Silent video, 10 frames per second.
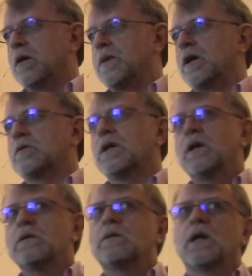about
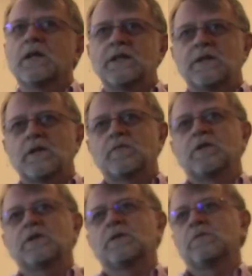well, is this
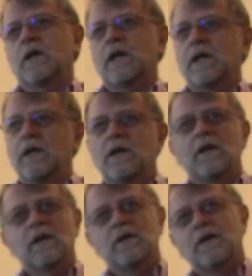person really,
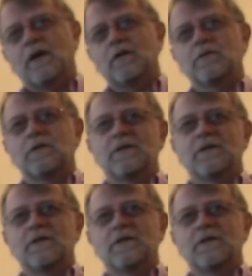you know,